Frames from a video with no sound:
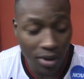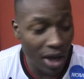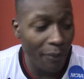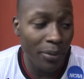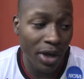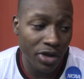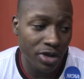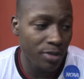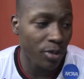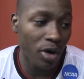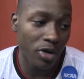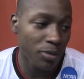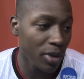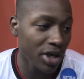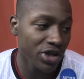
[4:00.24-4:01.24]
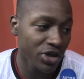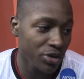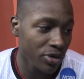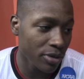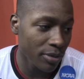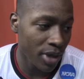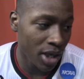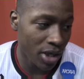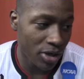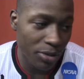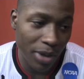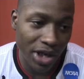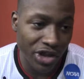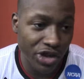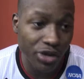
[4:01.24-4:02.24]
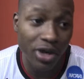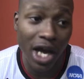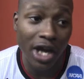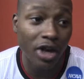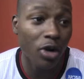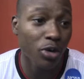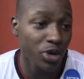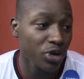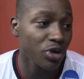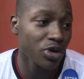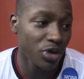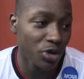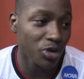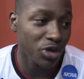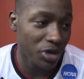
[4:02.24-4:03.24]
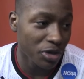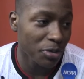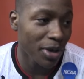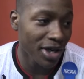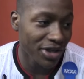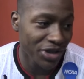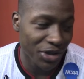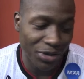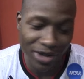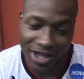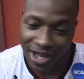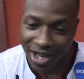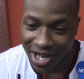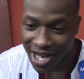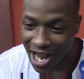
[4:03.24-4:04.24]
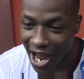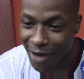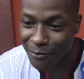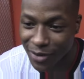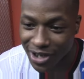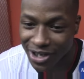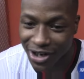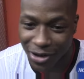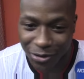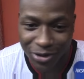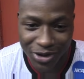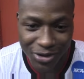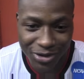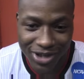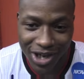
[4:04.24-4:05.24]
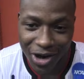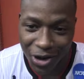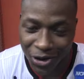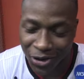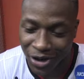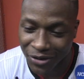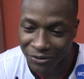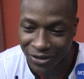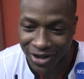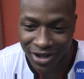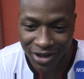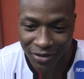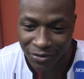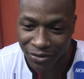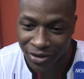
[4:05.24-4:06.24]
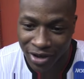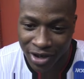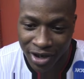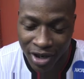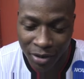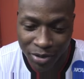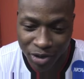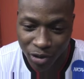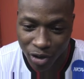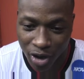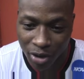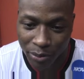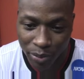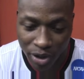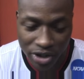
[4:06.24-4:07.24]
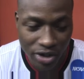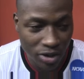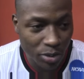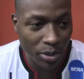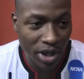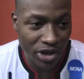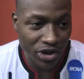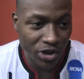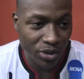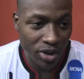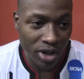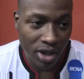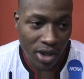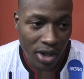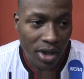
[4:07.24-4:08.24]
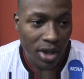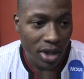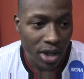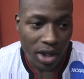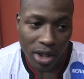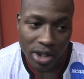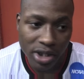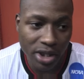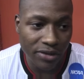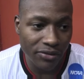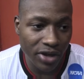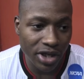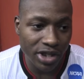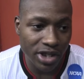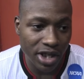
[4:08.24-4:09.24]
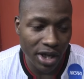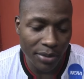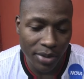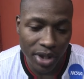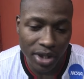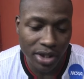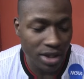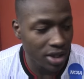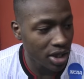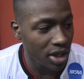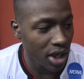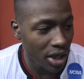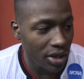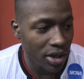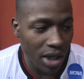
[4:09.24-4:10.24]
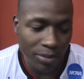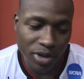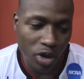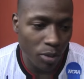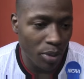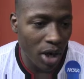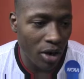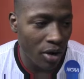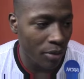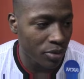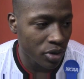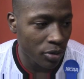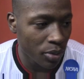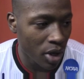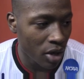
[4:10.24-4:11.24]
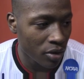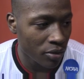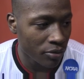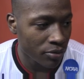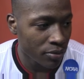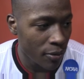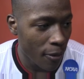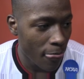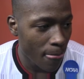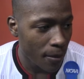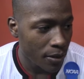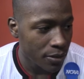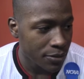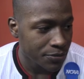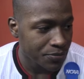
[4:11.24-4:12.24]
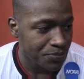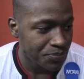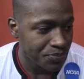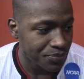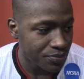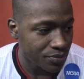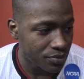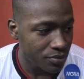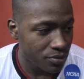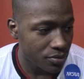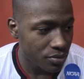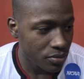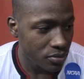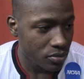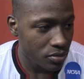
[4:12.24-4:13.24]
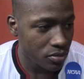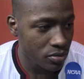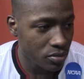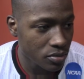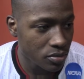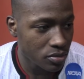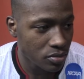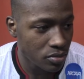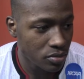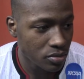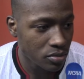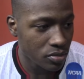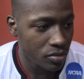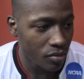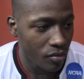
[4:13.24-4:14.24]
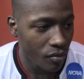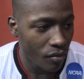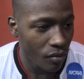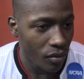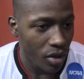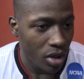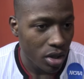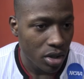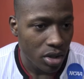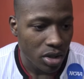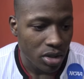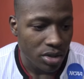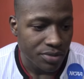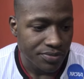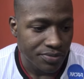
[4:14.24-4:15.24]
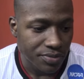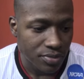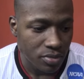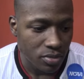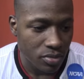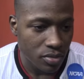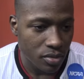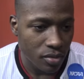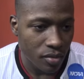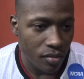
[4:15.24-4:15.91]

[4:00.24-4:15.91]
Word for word: I pass you the ball, you better shoot it, man. You better shoot it. I know what you can do, so you better shoot it. I've been there when you was at Hargrave, filling filling it up, scoring all them points, so you better shoot it he took advantage of that, man. He did that, and why I'm so proud. I'm so why proud. Why translated? You've seen him in Hargrave. You've seen him now. What's what, has been the difference? Why why did it take till now? Do you think?